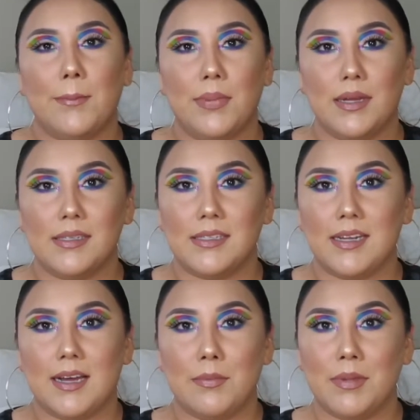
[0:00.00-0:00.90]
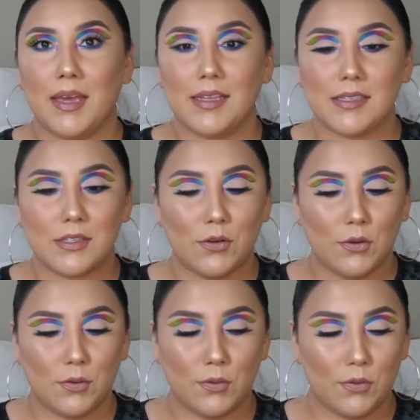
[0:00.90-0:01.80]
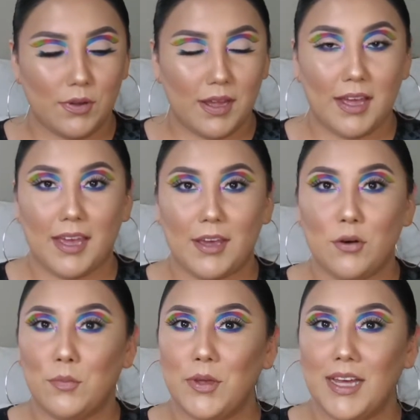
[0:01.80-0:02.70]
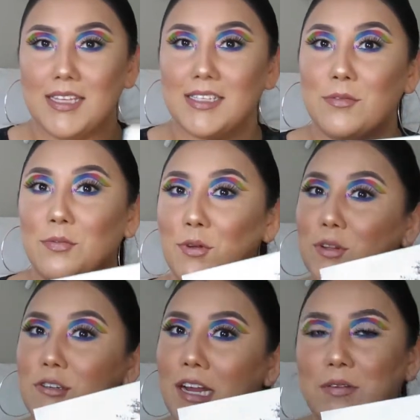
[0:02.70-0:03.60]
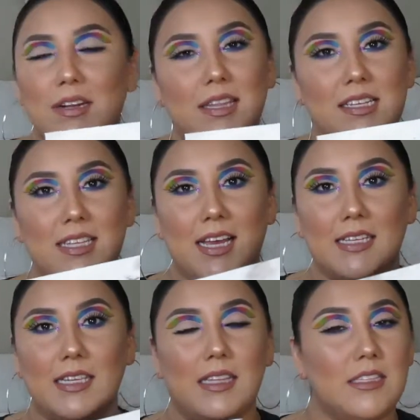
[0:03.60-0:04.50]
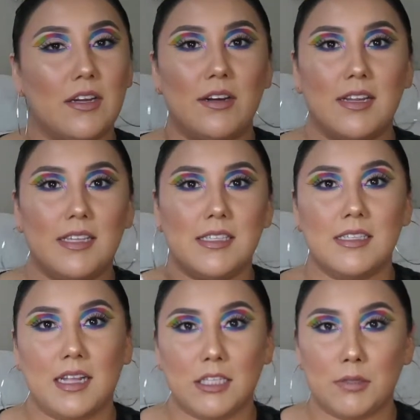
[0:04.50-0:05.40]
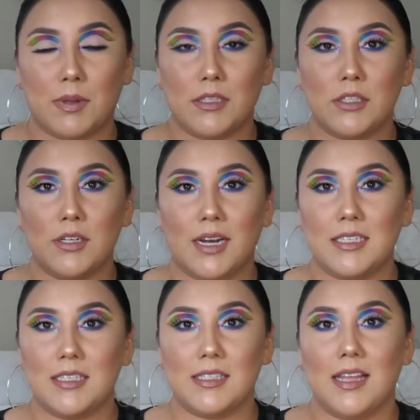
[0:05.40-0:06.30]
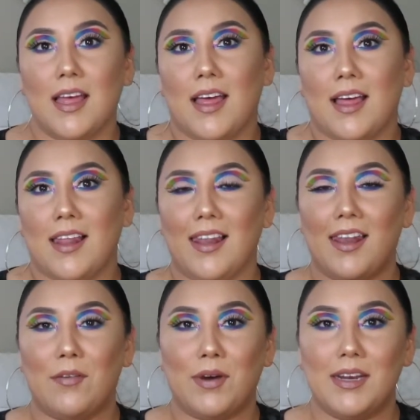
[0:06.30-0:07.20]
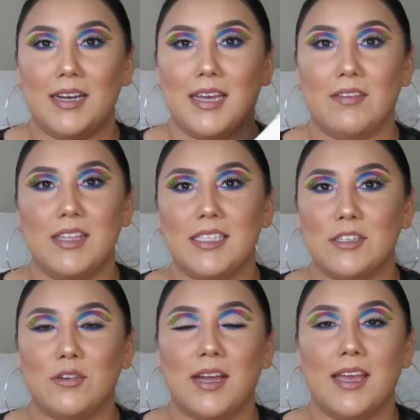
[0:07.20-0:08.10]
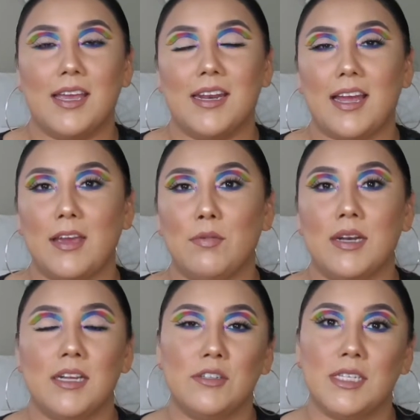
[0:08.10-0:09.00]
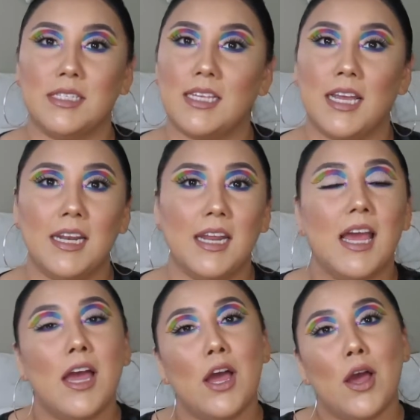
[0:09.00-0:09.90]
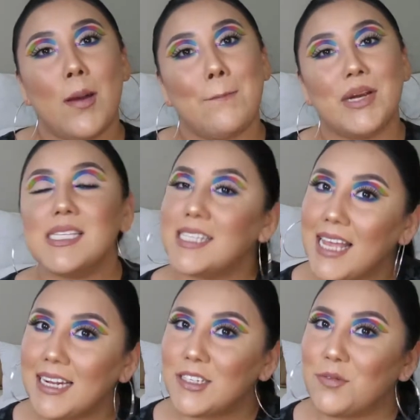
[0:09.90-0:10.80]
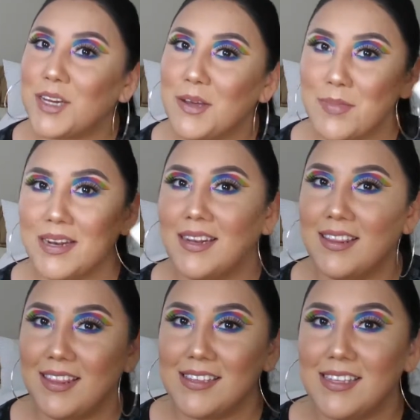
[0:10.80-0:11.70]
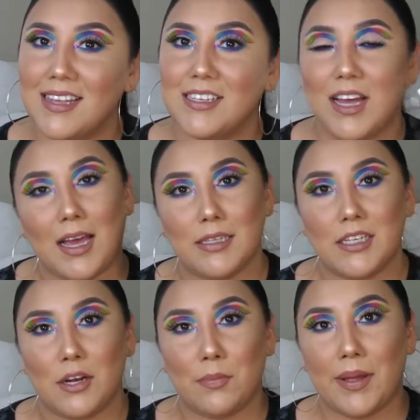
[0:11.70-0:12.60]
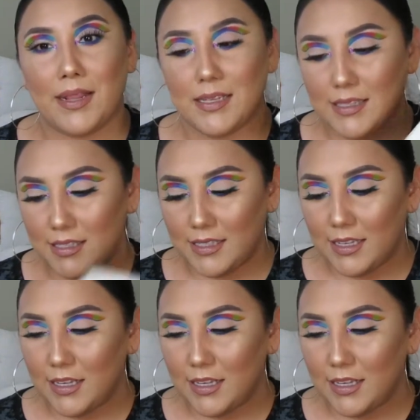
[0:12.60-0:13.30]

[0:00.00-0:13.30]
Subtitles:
But yes, so I hope you guys will try one of these. Like I said, this is not sponsored. I just wanted to give these a try, and I 110% recommend this eyeshadow palettes.